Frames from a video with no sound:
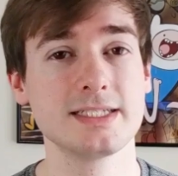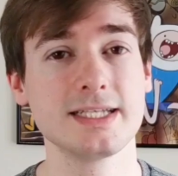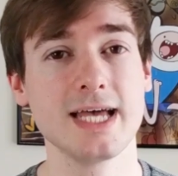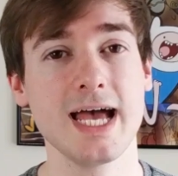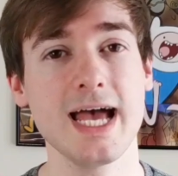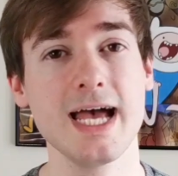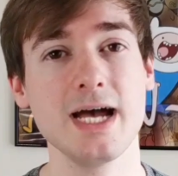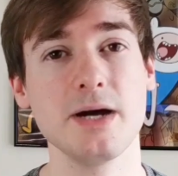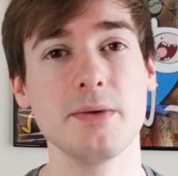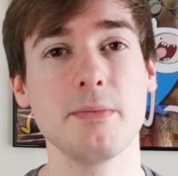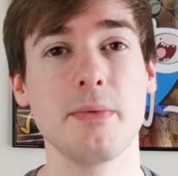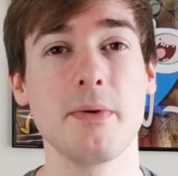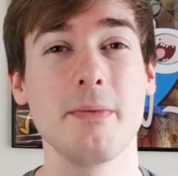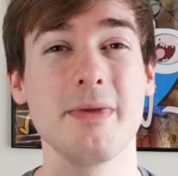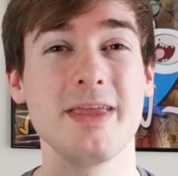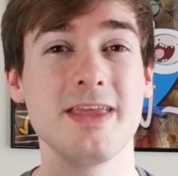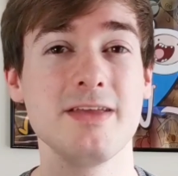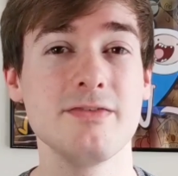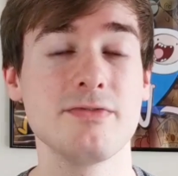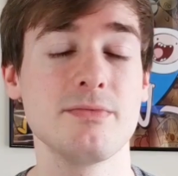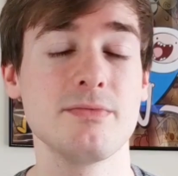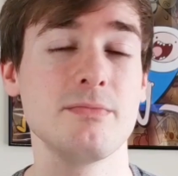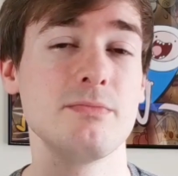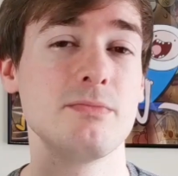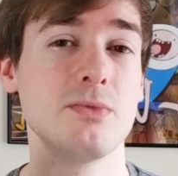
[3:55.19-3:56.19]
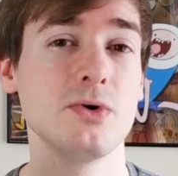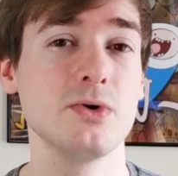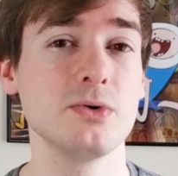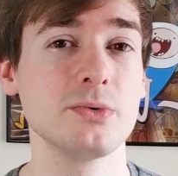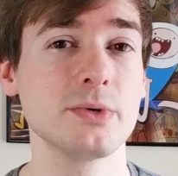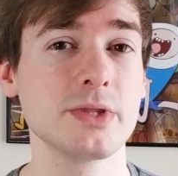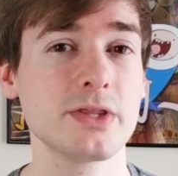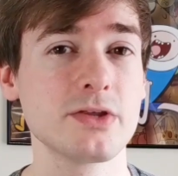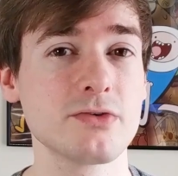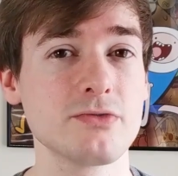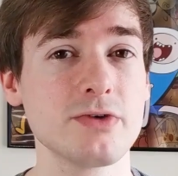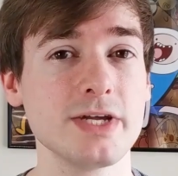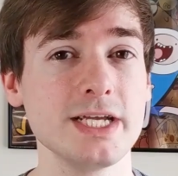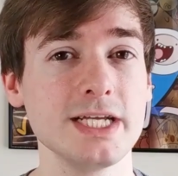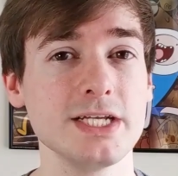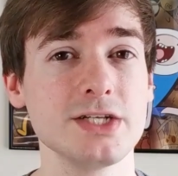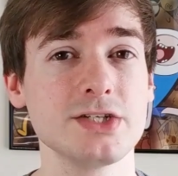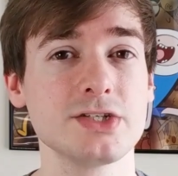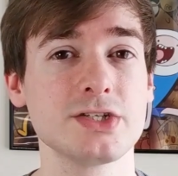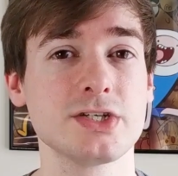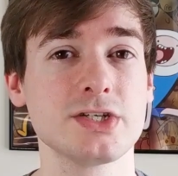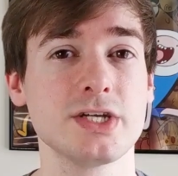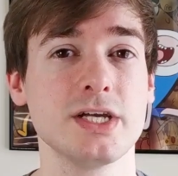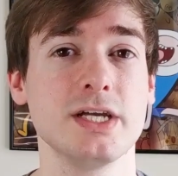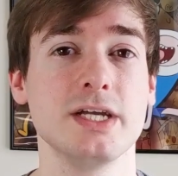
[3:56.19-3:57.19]
To help even more with the
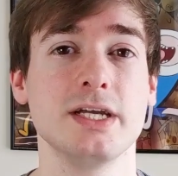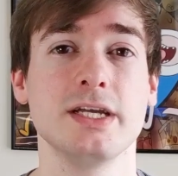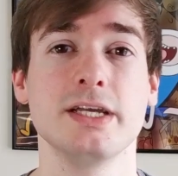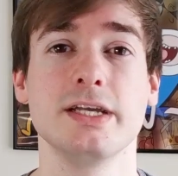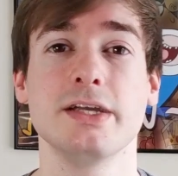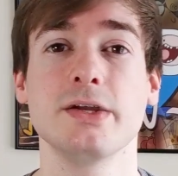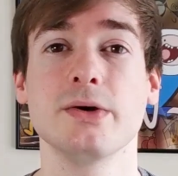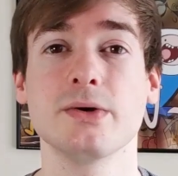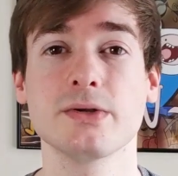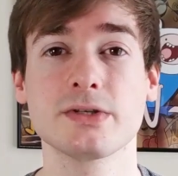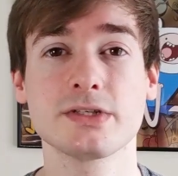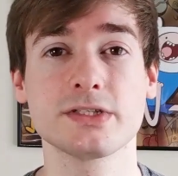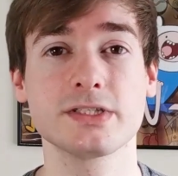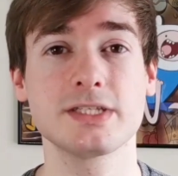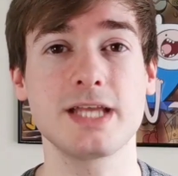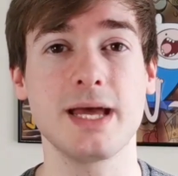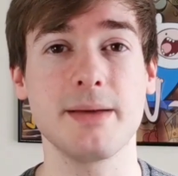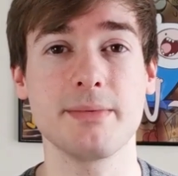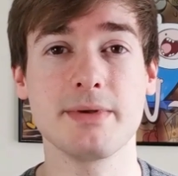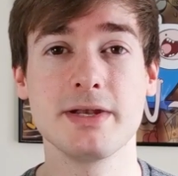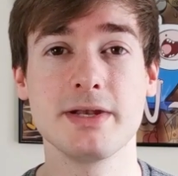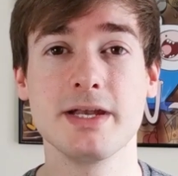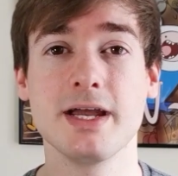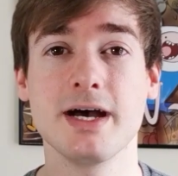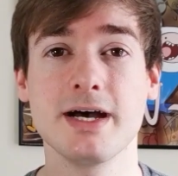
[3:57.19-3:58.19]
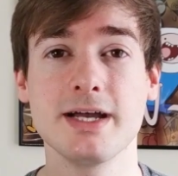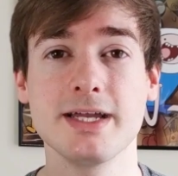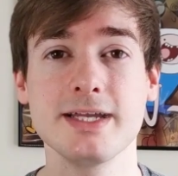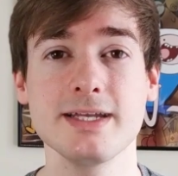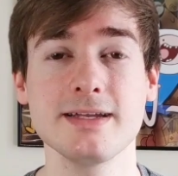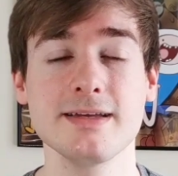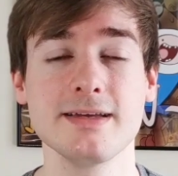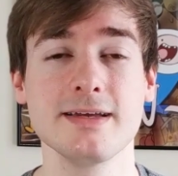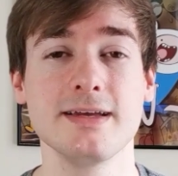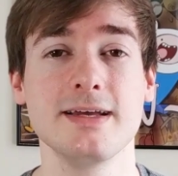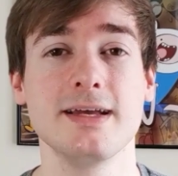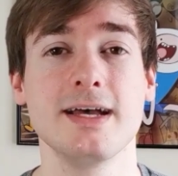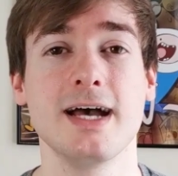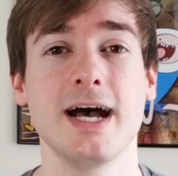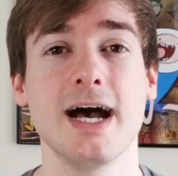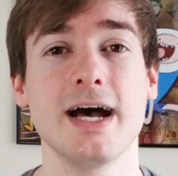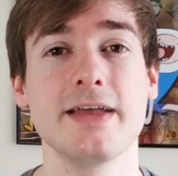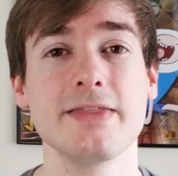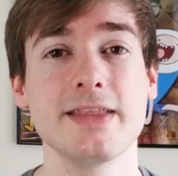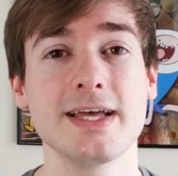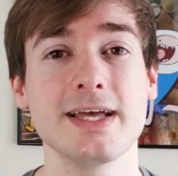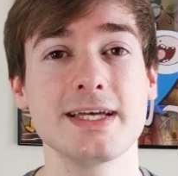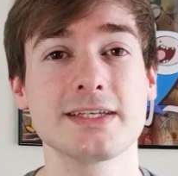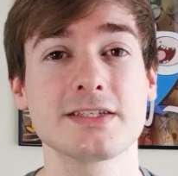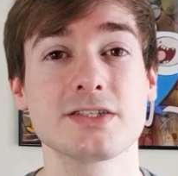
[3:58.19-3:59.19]
reach, you go on to step 9,
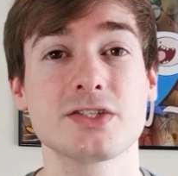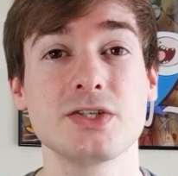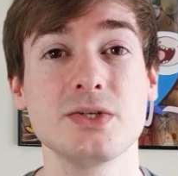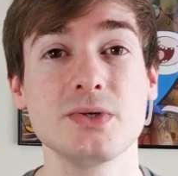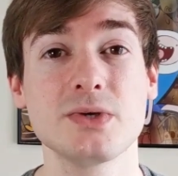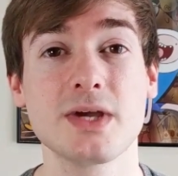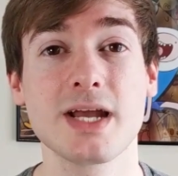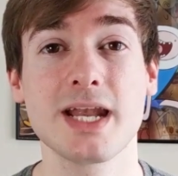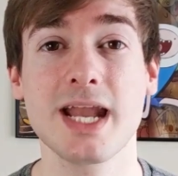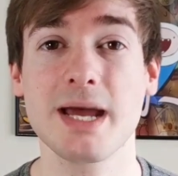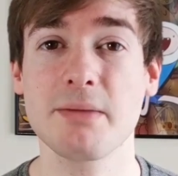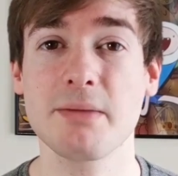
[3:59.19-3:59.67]
and that's to